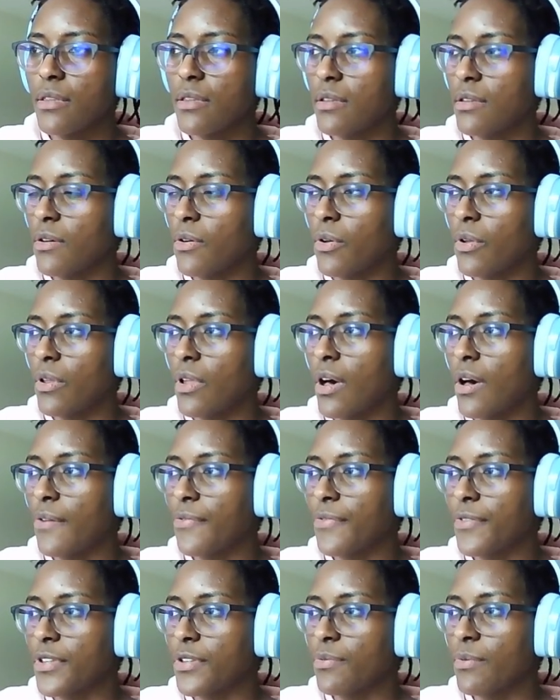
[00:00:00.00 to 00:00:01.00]
the whole
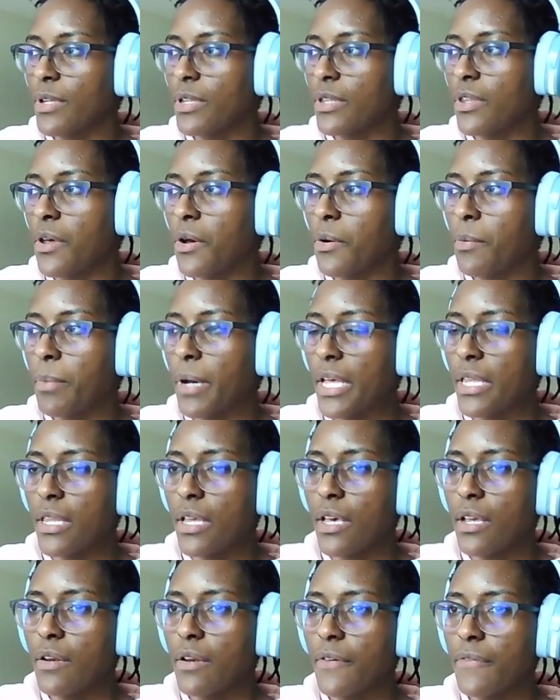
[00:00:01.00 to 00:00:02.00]
office will know by the
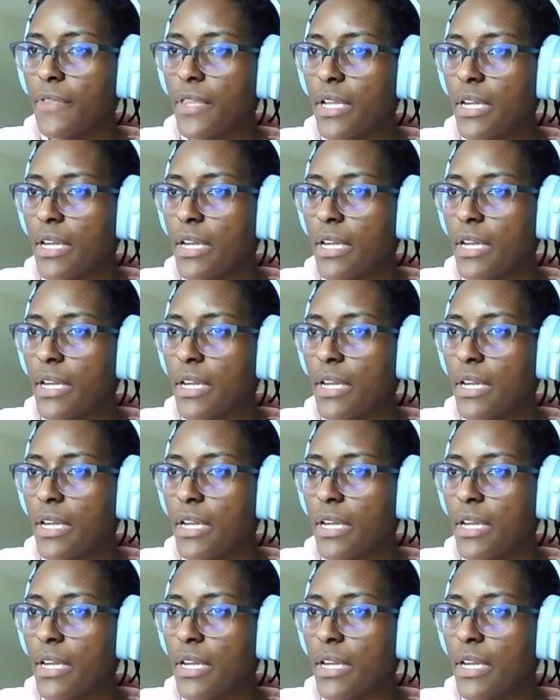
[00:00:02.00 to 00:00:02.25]
end of the